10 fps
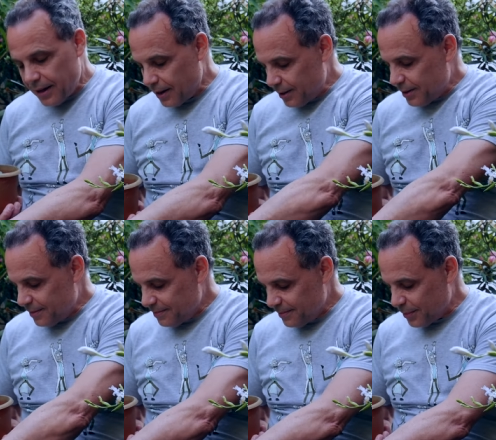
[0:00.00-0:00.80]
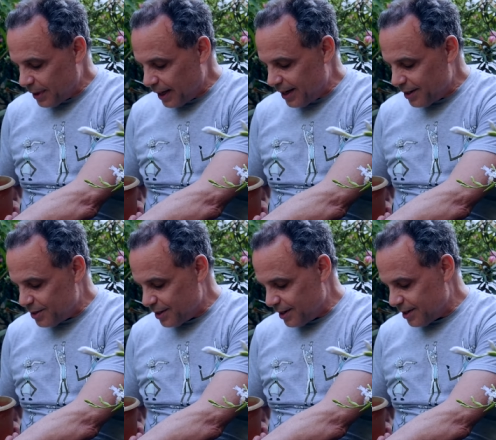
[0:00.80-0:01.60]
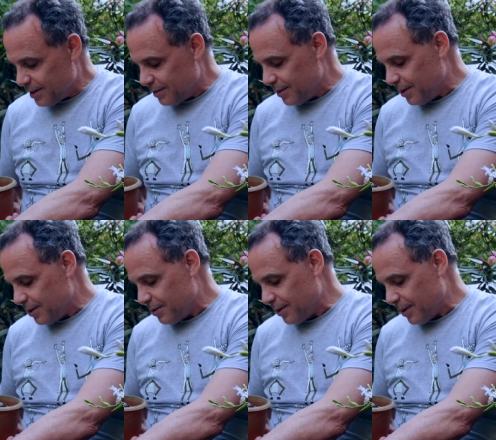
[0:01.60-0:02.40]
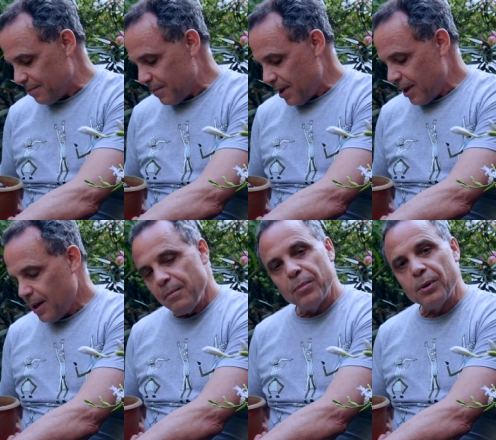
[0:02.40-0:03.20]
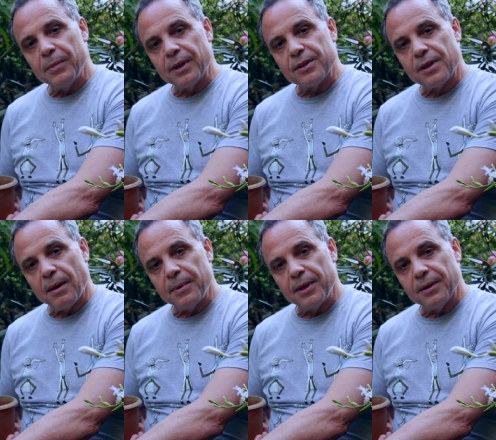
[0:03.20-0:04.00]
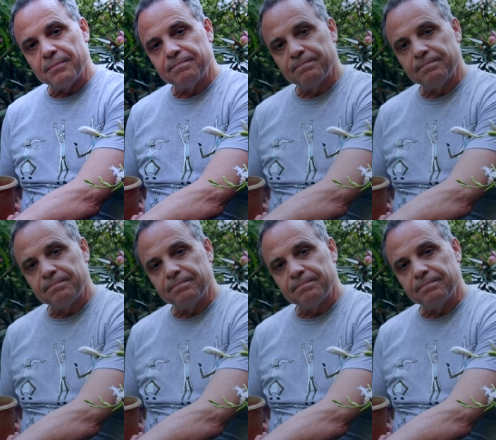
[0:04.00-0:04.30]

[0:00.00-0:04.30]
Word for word: other related genus of Pseudotrillium, blooming this time of year.